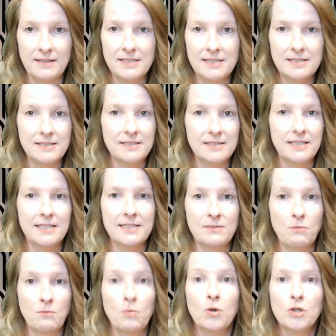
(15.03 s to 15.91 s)
It just is like
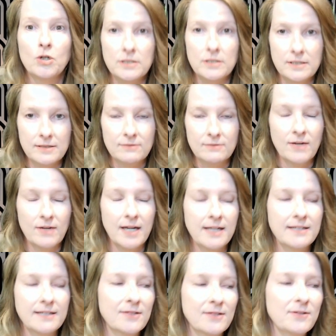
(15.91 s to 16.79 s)
words,
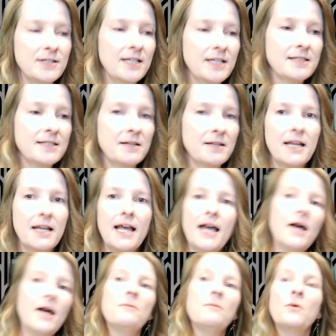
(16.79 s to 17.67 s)
right? So it doesn't,
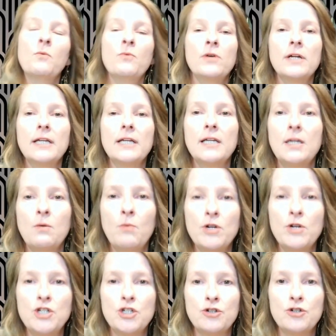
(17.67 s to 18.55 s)
but really
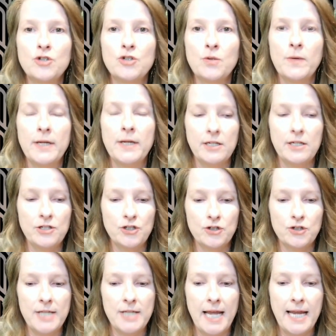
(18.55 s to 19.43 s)
what you're doing
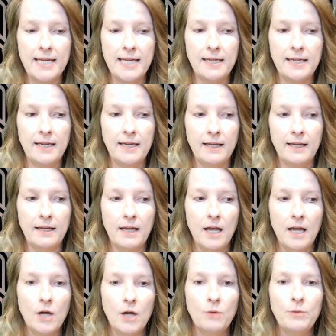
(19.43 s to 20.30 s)
is you're
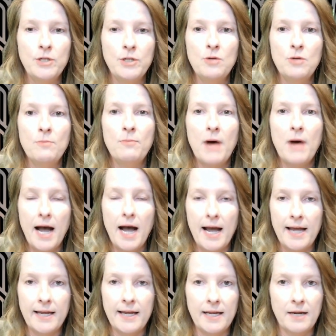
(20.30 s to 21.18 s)
taking, when you
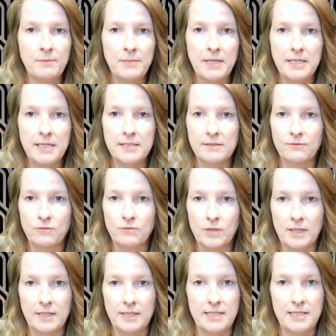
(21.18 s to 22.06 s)
buy a piece of
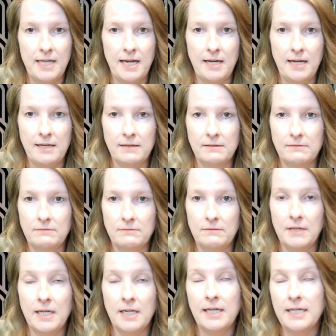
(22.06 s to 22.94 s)
real estate,
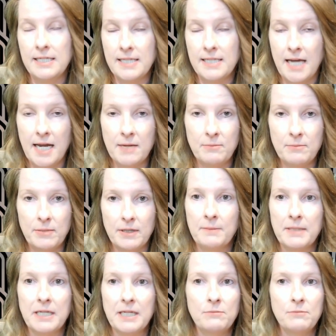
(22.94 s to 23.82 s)
any type,
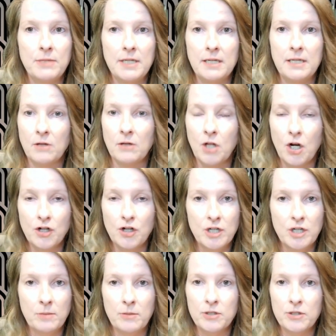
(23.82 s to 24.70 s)
it can be a
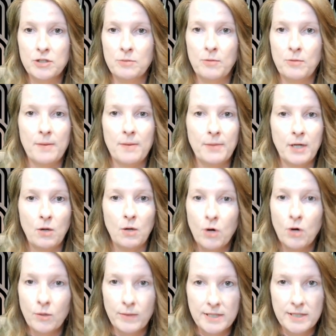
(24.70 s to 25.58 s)
large commercial property
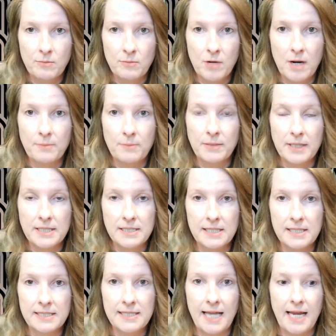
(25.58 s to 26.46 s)
or a rental property, it's
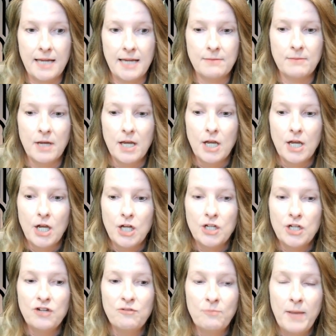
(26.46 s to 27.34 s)
the same.
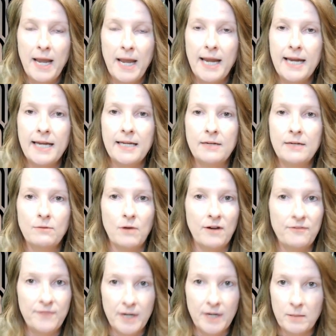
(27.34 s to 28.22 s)
You've paid
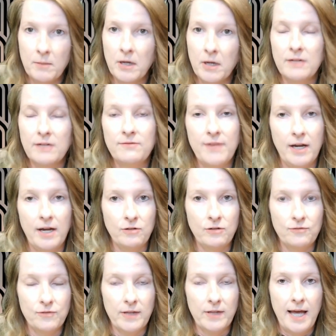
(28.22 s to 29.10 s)
a fair market
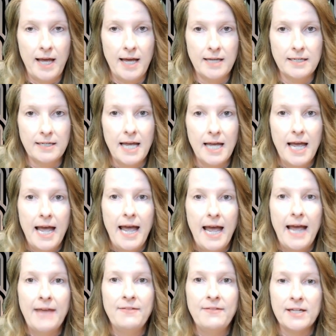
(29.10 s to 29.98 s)
value for that.
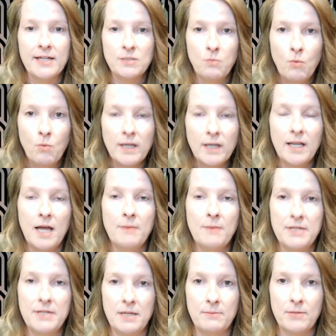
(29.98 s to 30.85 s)
And that's one
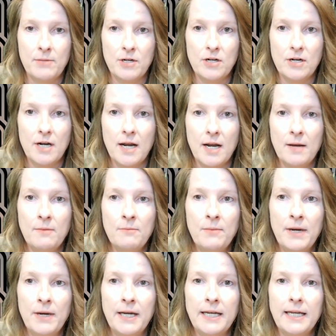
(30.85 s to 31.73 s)
lump number.
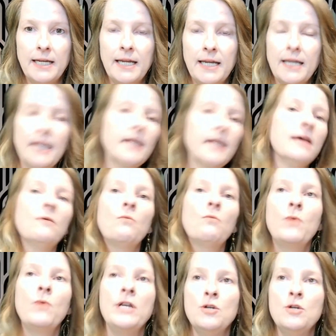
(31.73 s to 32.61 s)
But
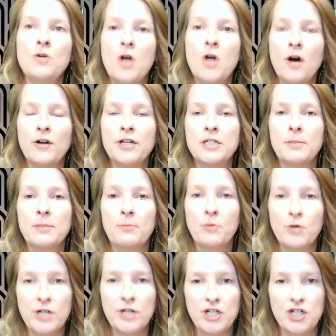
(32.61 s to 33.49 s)
when you go to
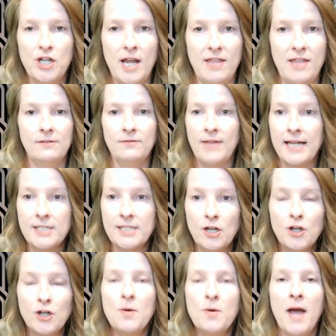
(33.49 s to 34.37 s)
depreciate, that's
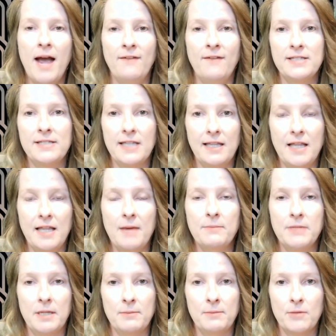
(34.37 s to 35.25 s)
all you have is the
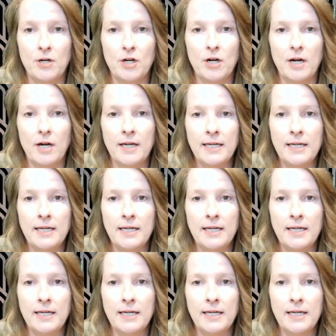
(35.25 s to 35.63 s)
lump number.